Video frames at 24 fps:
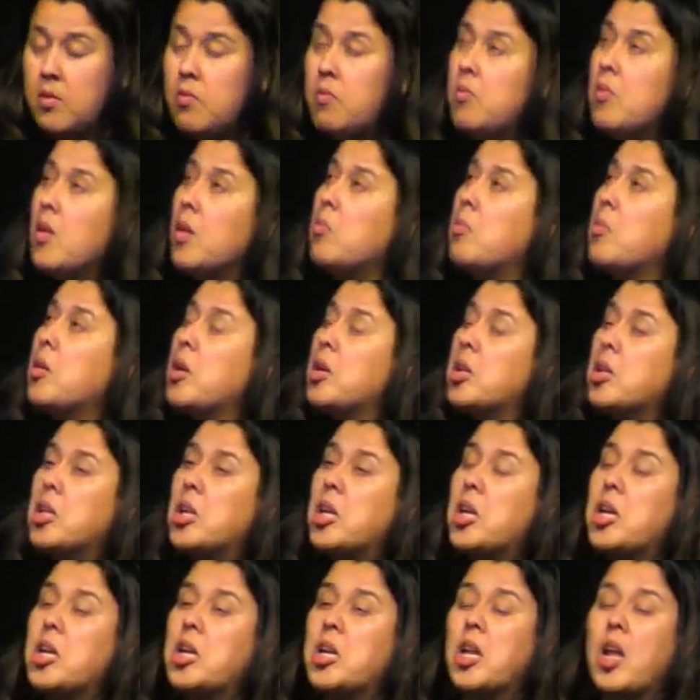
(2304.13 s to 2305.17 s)
for my job, I can
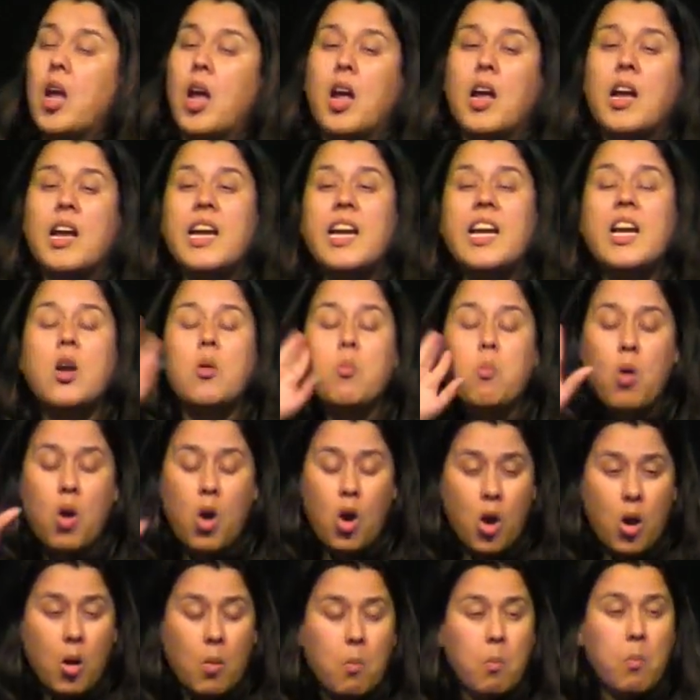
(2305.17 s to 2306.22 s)
take care of it myself.
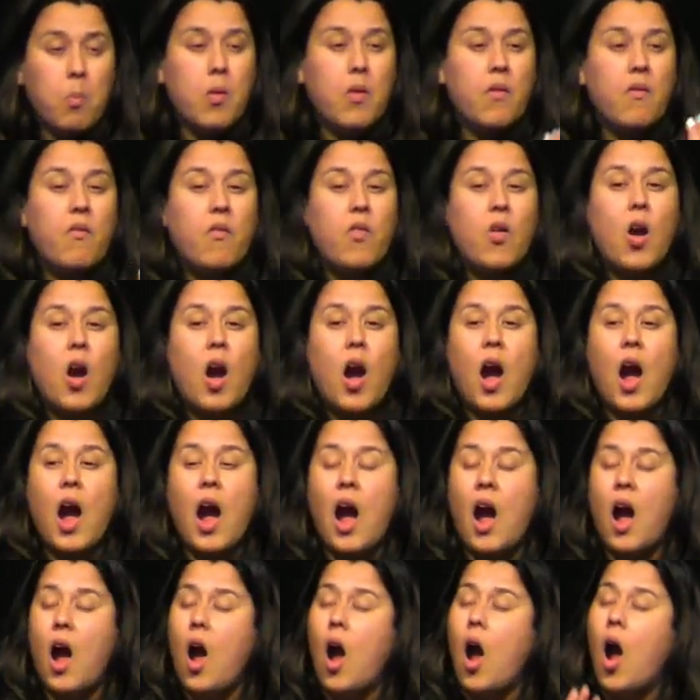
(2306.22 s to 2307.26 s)
And oh,
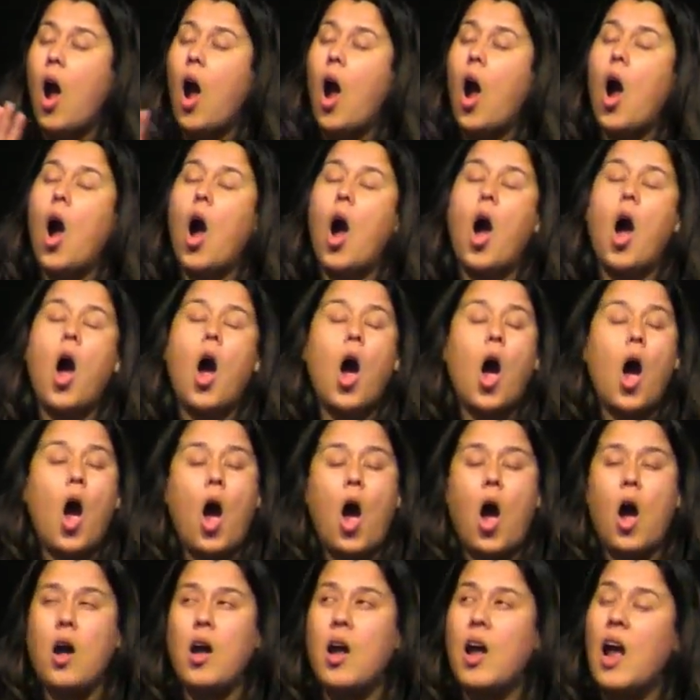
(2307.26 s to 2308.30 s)
do I need God? No, I can
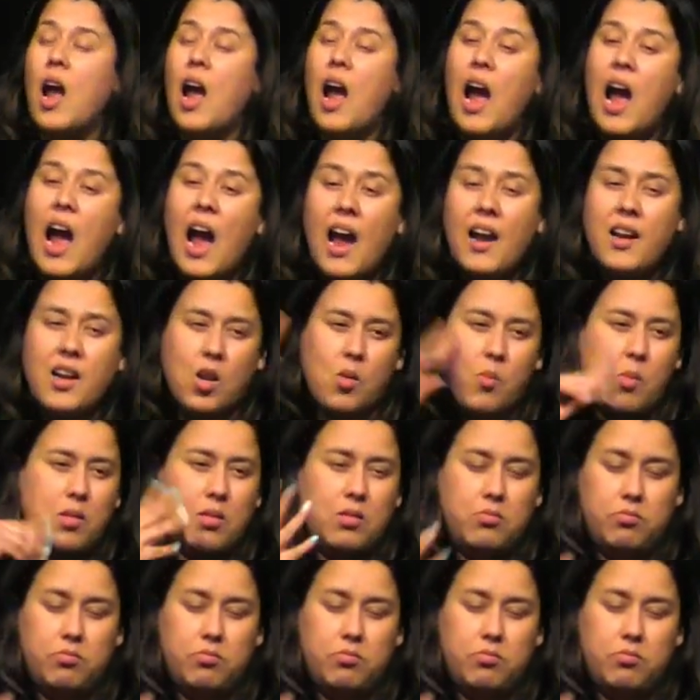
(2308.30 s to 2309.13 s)
take care of it myself.